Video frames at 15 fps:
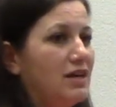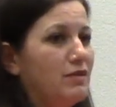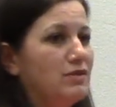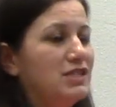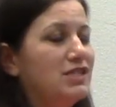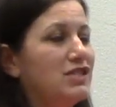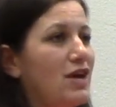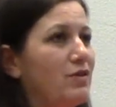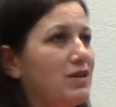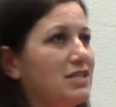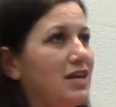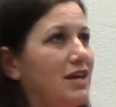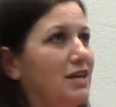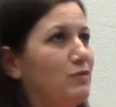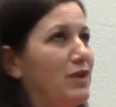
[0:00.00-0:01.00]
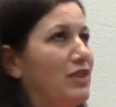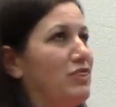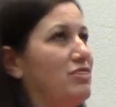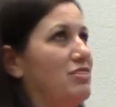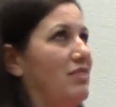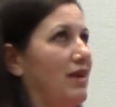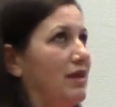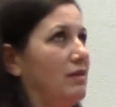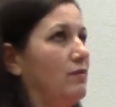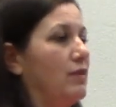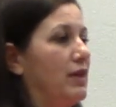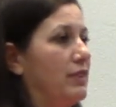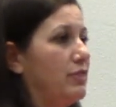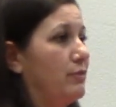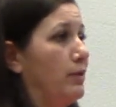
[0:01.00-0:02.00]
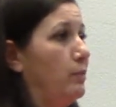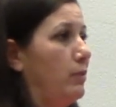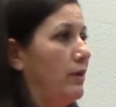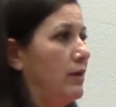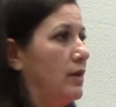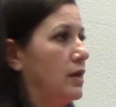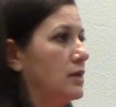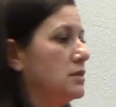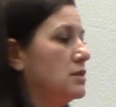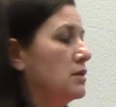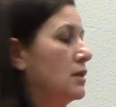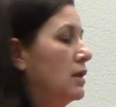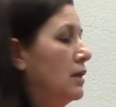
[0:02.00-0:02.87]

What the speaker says: and I was so excited to get like 3 products.